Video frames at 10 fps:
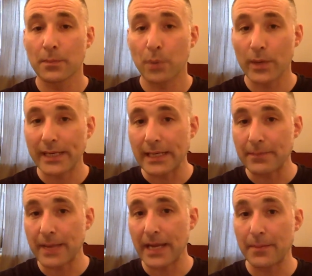point he
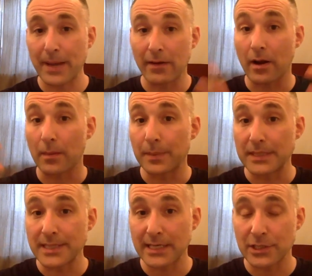made about our
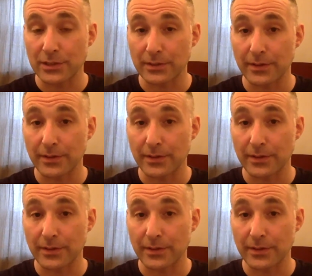potential,